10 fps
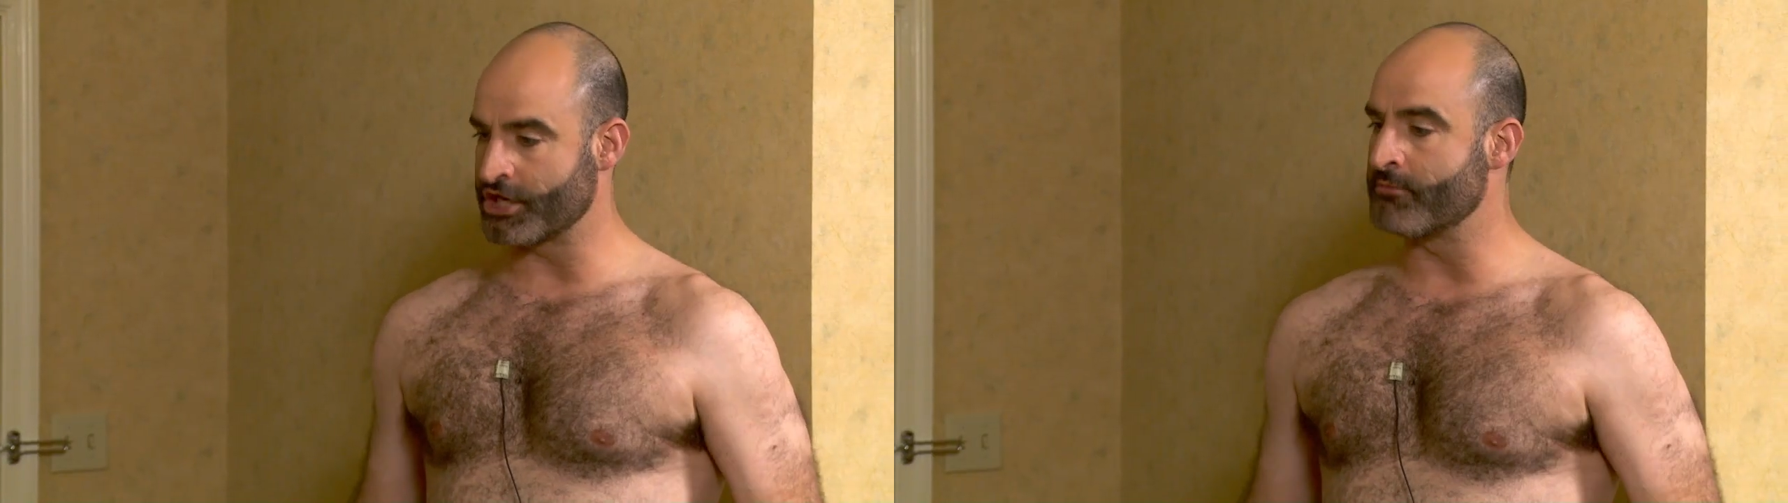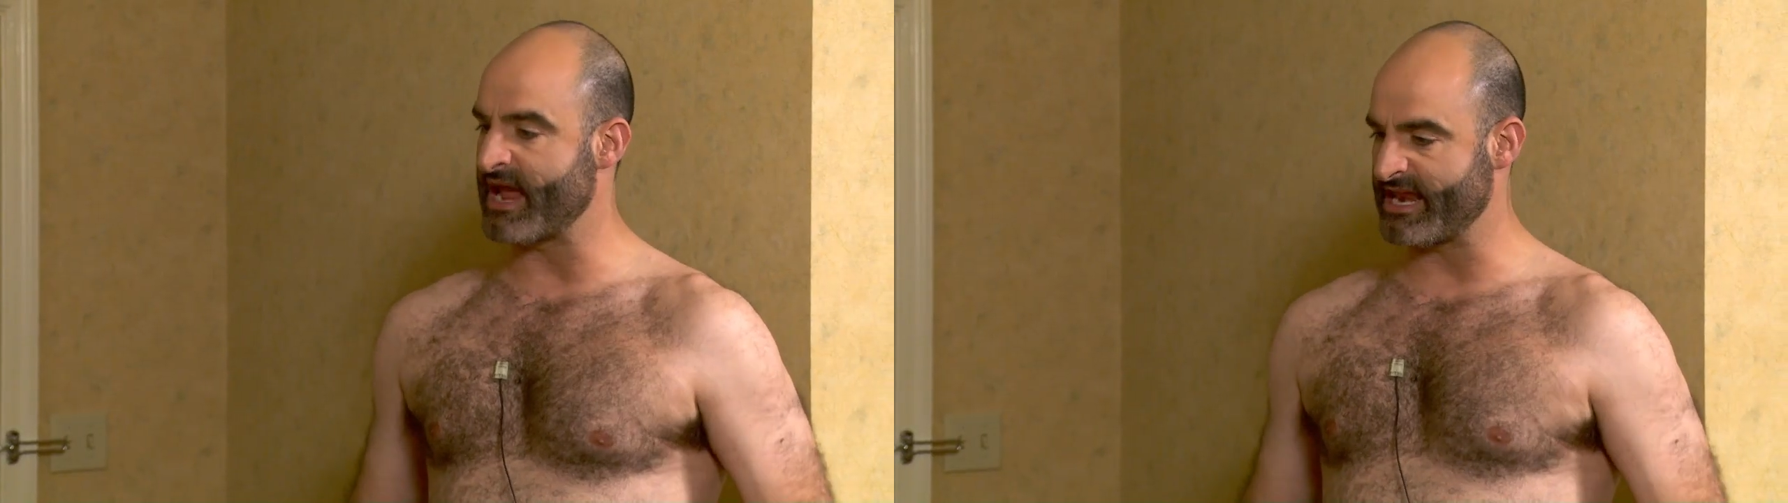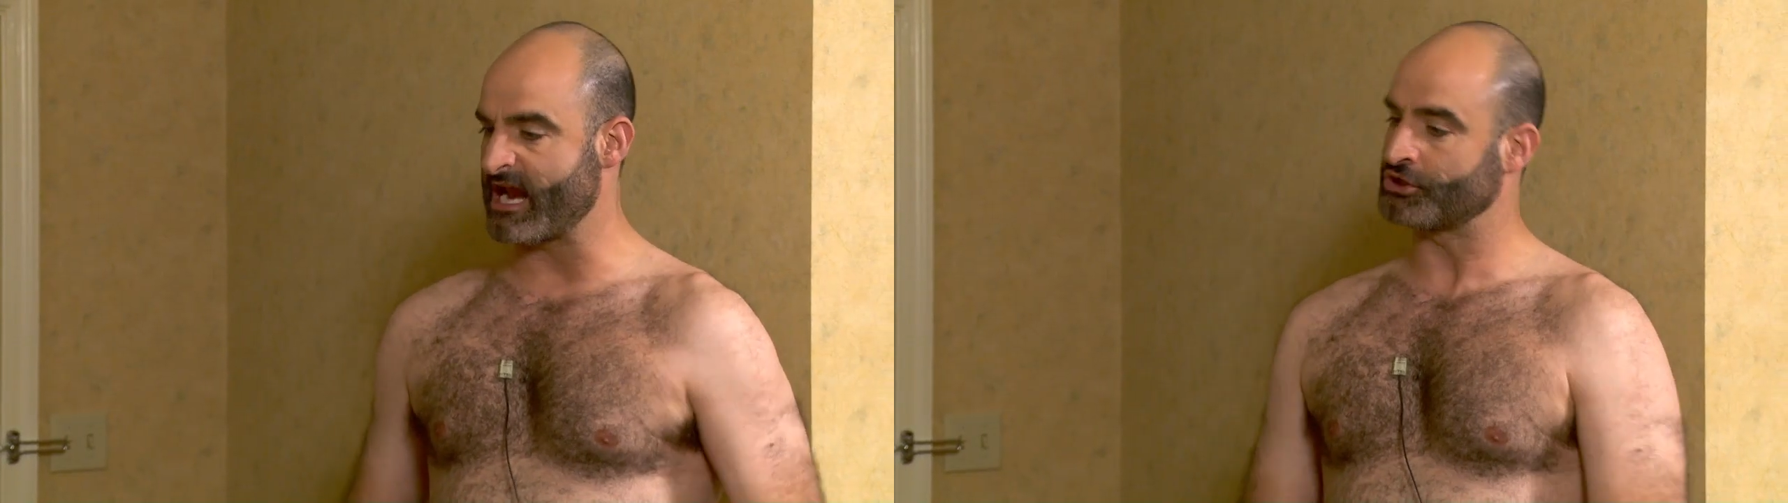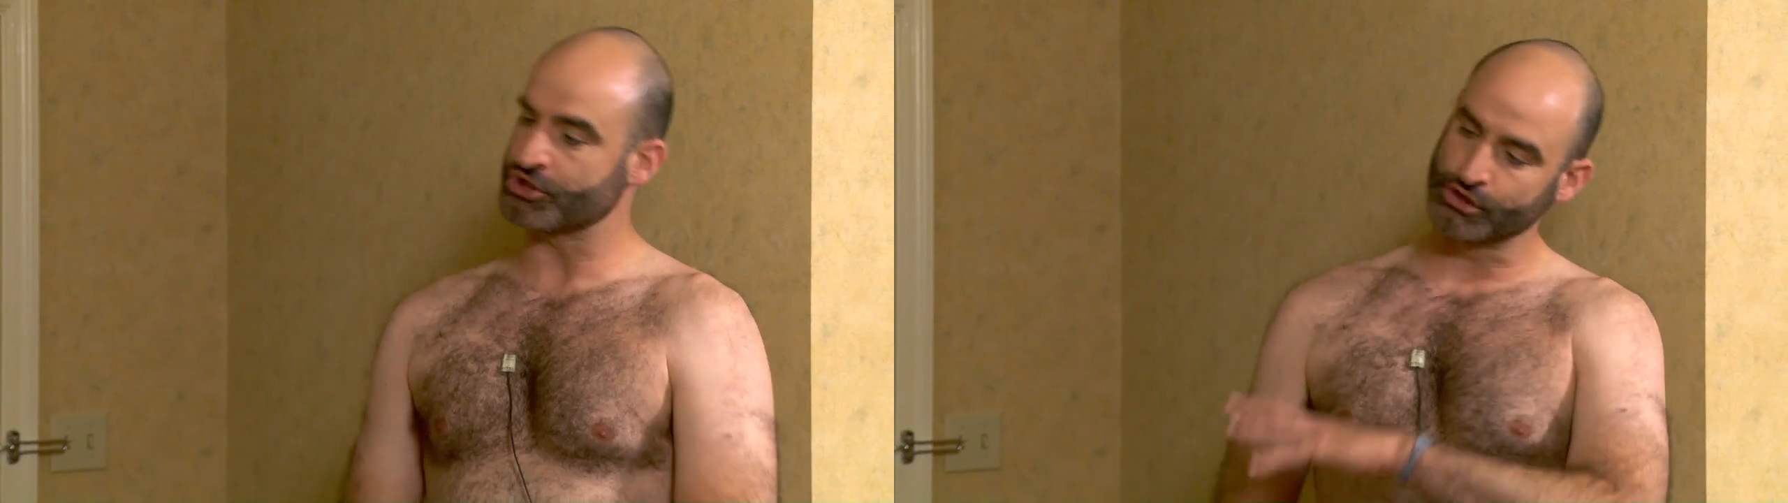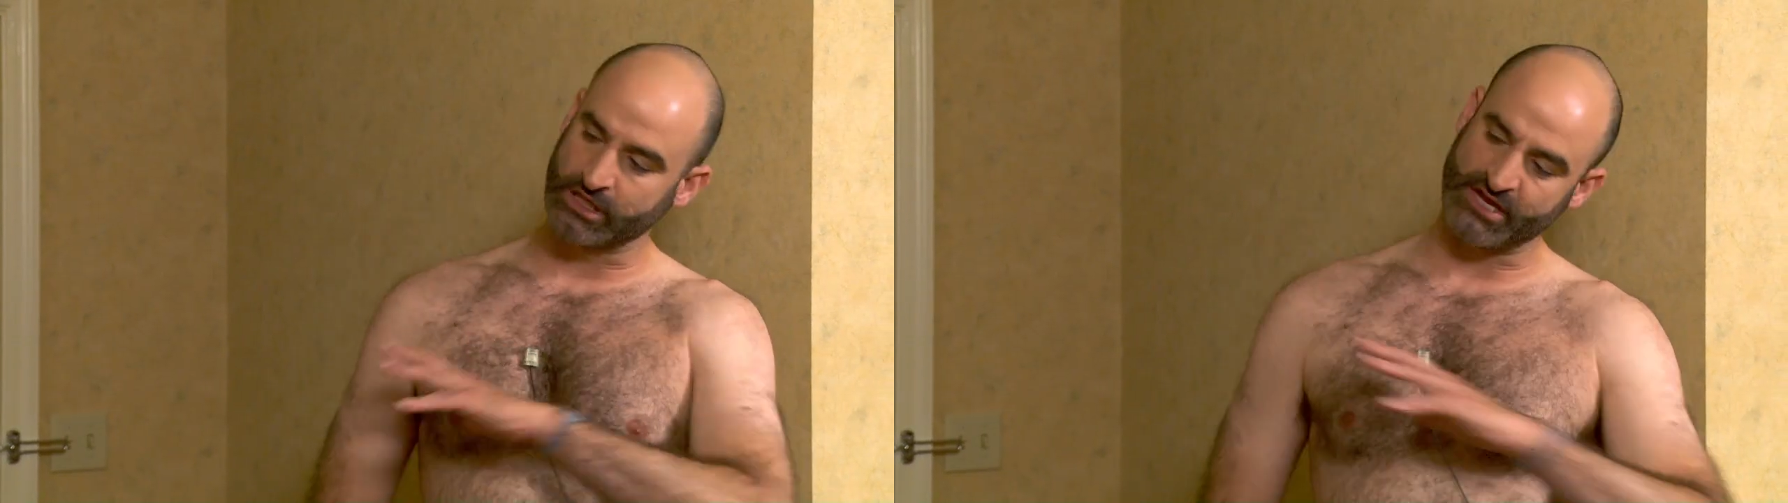And you made it out.
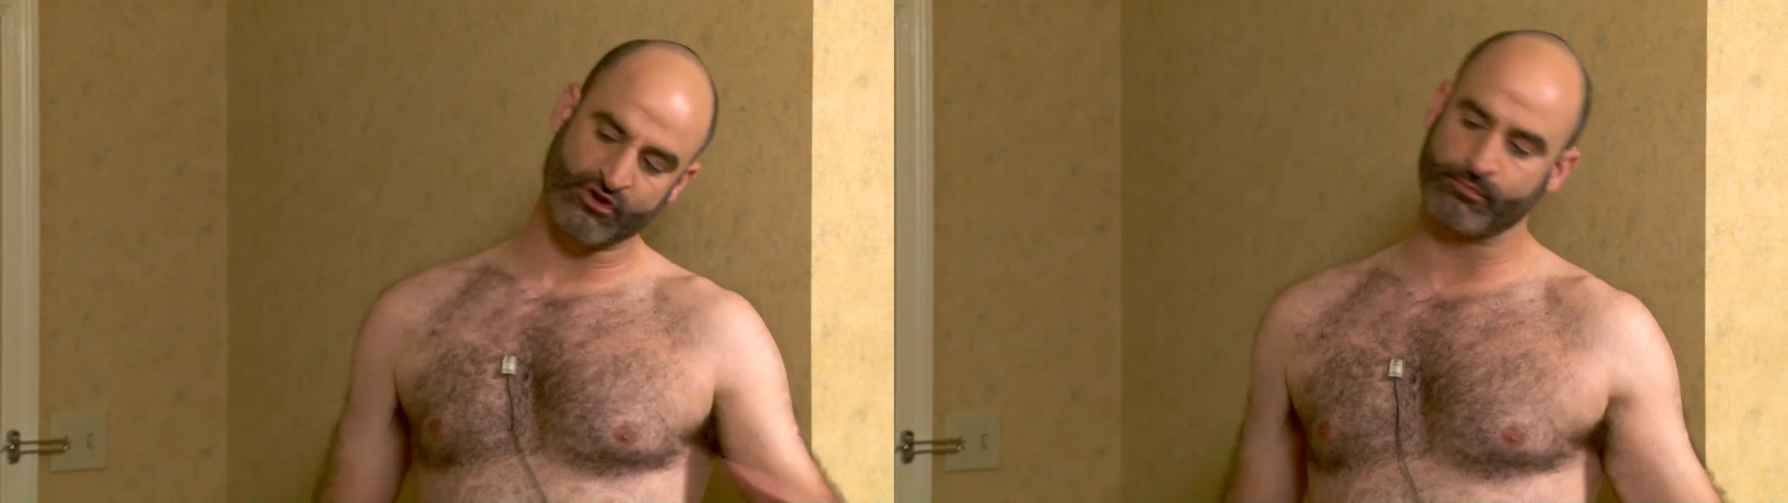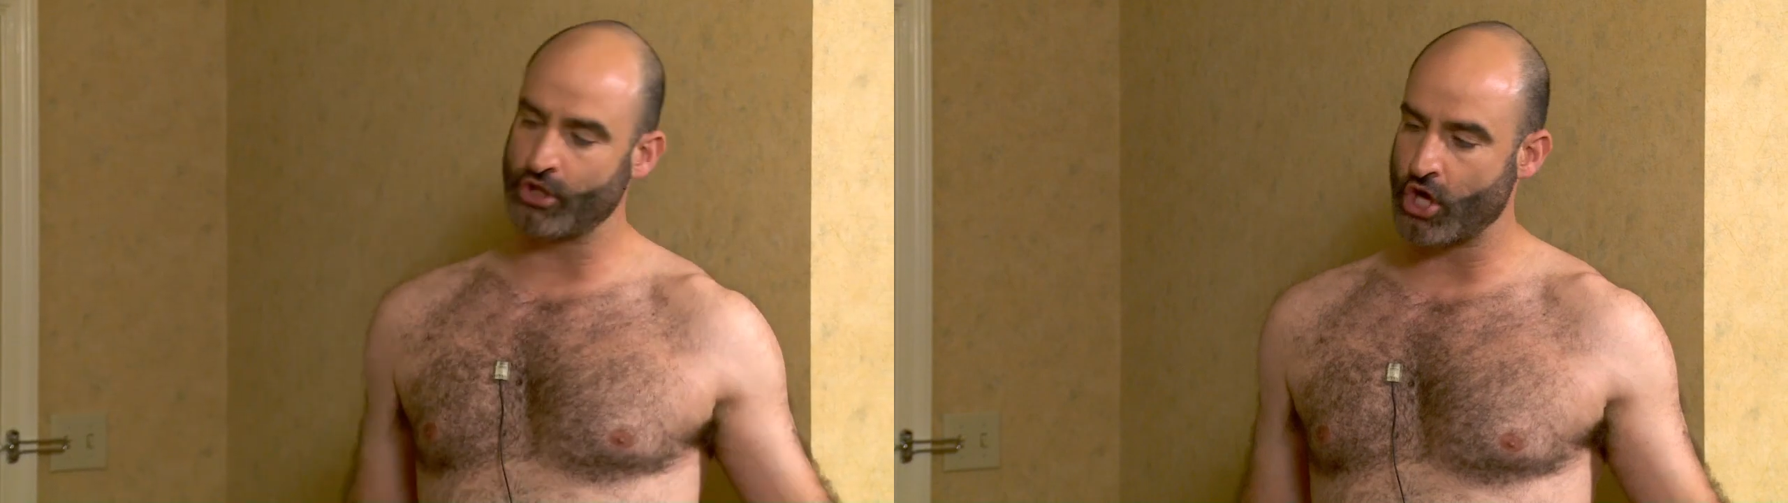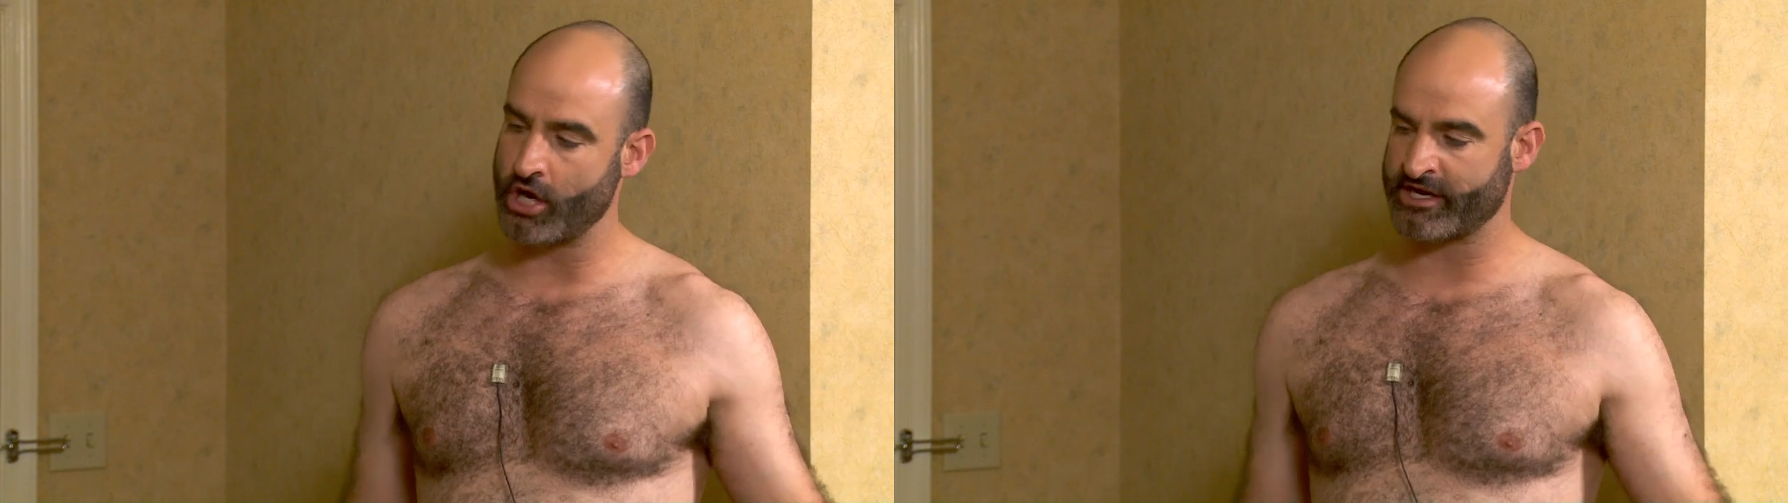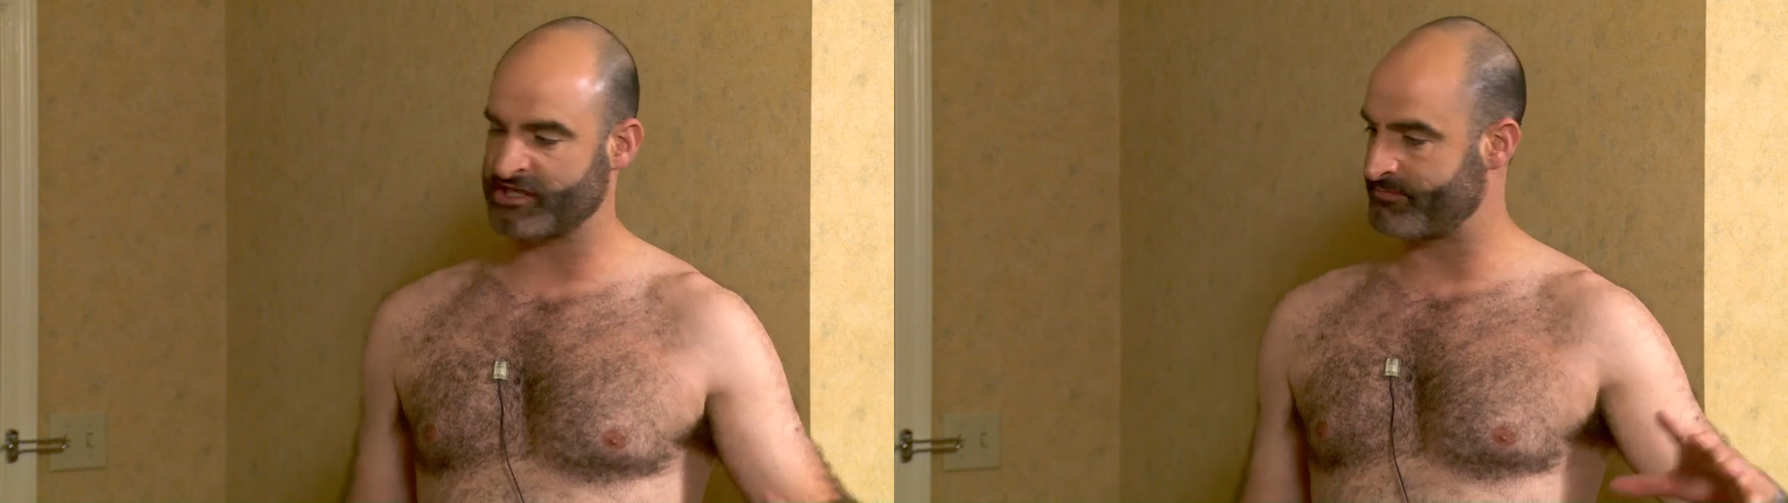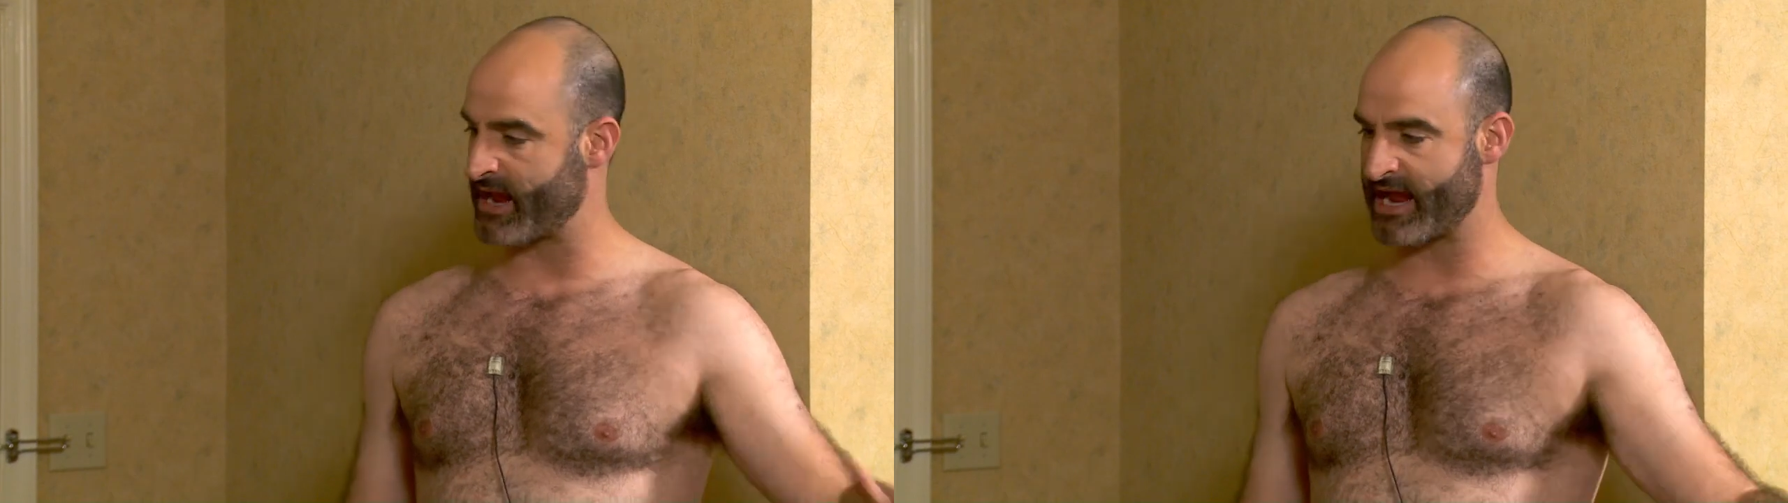Did you leave your
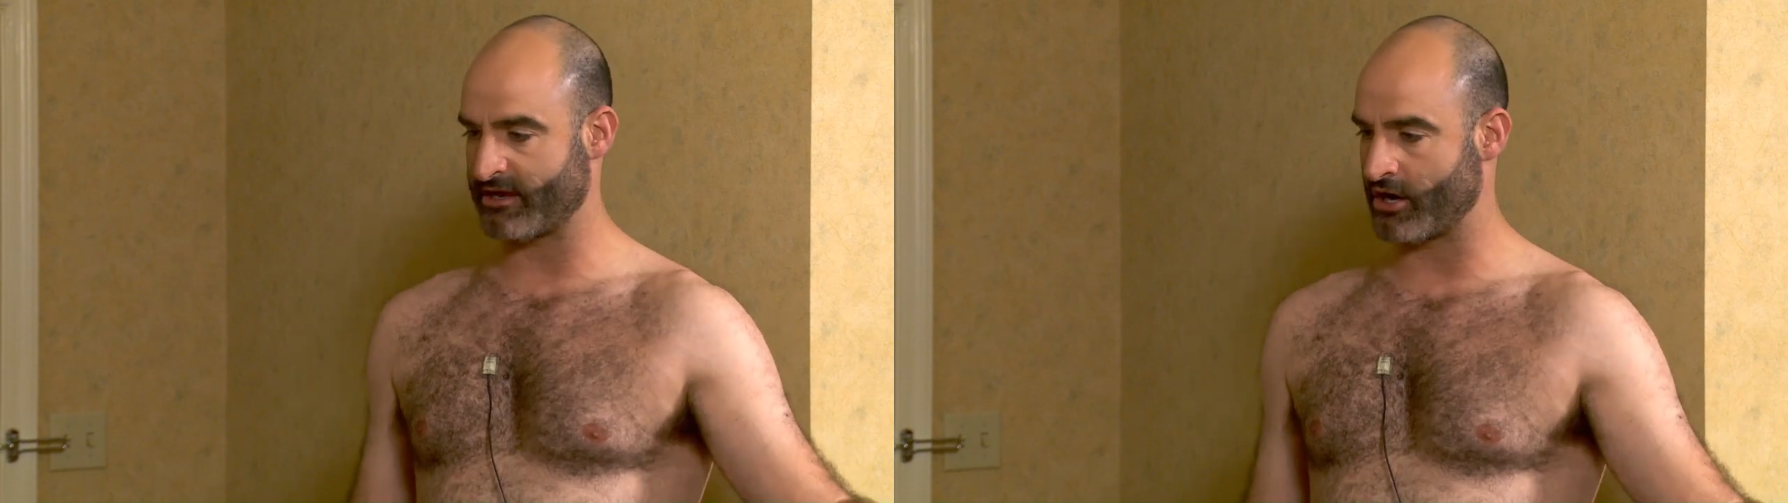belongings back at